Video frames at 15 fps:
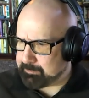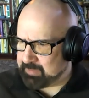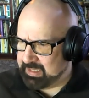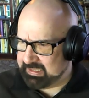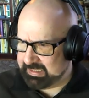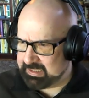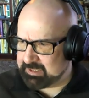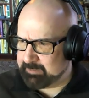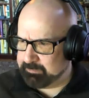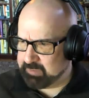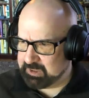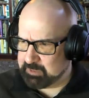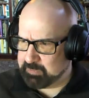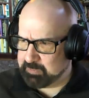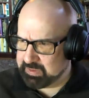did some
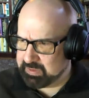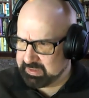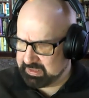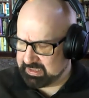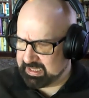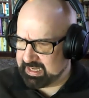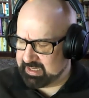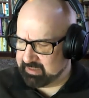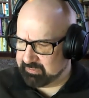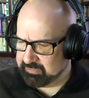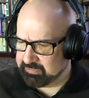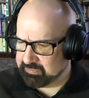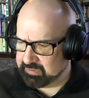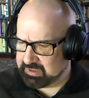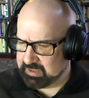bespoke design of
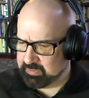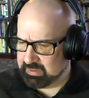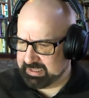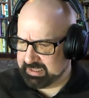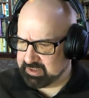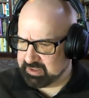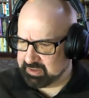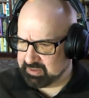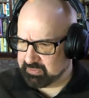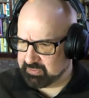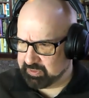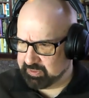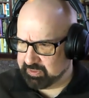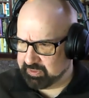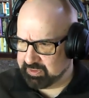simulations
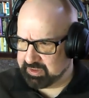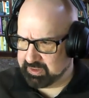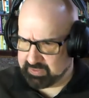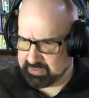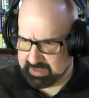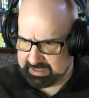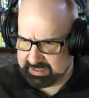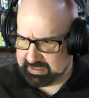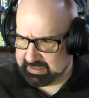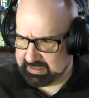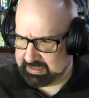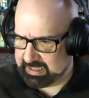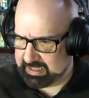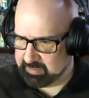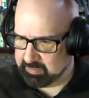for nursing training
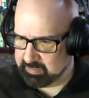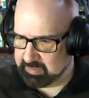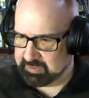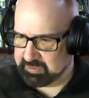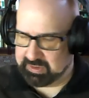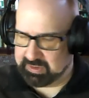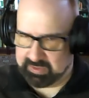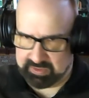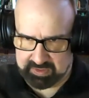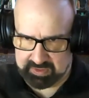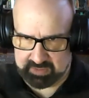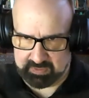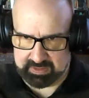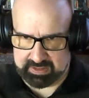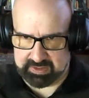and multi-user
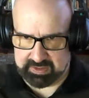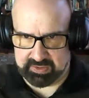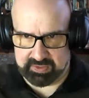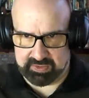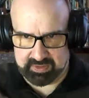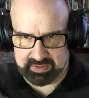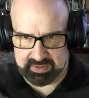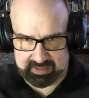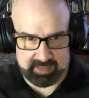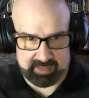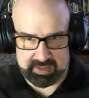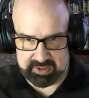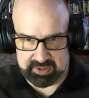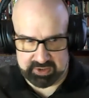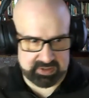simulations using game
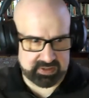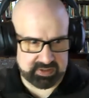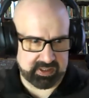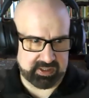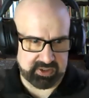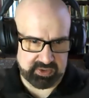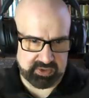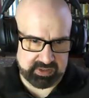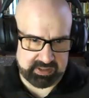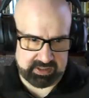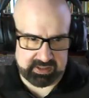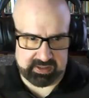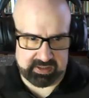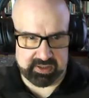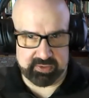engines like
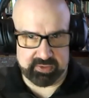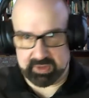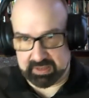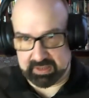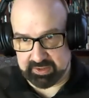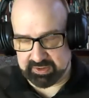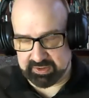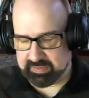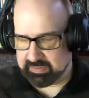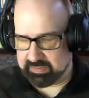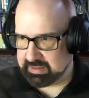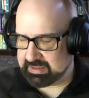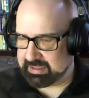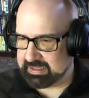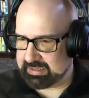Unity and Unreal Engine and
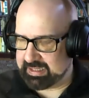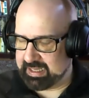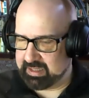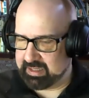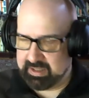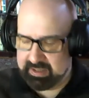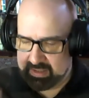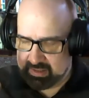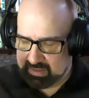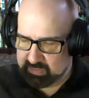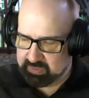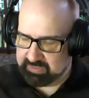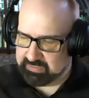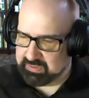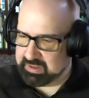things like that
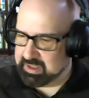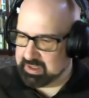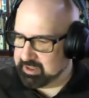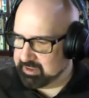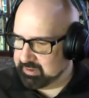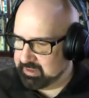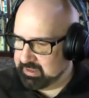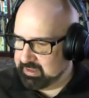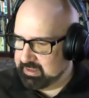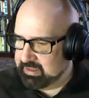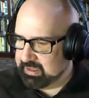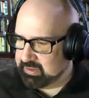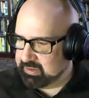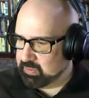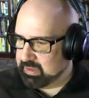with VR
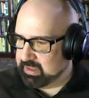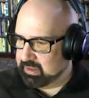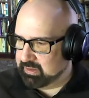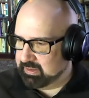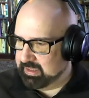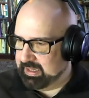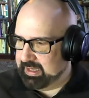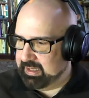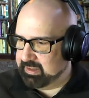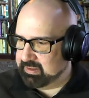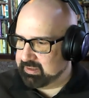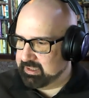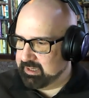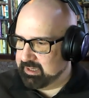as well. And